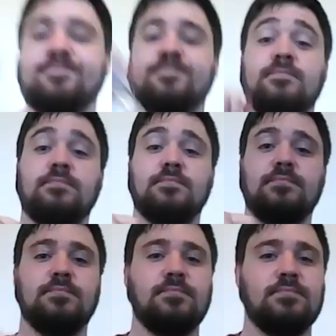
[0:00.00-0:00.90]

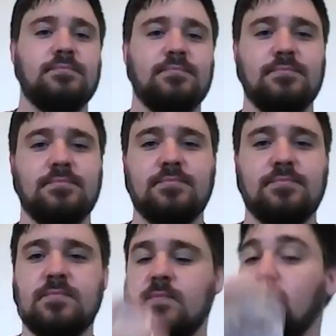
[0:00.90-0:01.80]

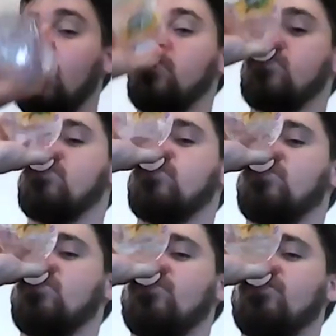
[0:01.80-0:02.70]

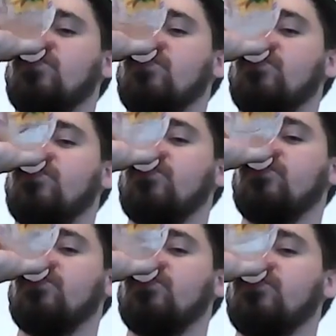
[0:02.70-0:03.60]

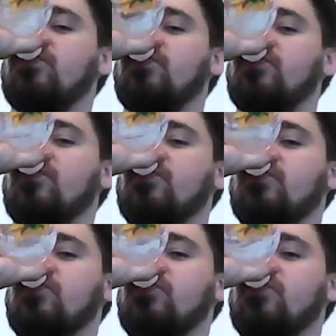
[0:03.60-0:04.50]

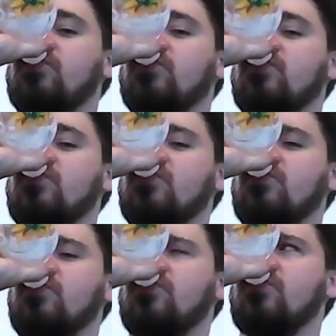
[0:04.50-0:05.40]

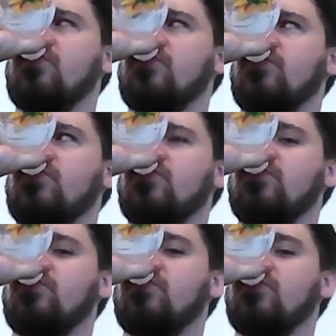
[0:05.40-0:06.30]

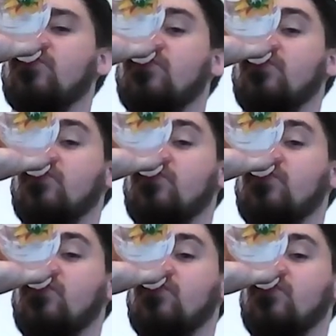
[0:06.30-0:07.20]

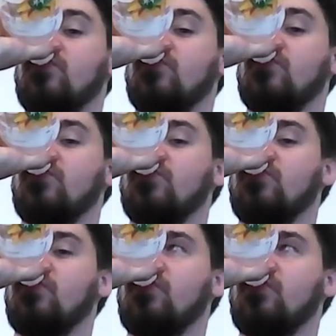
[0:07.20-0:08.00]
This person isn't speaking.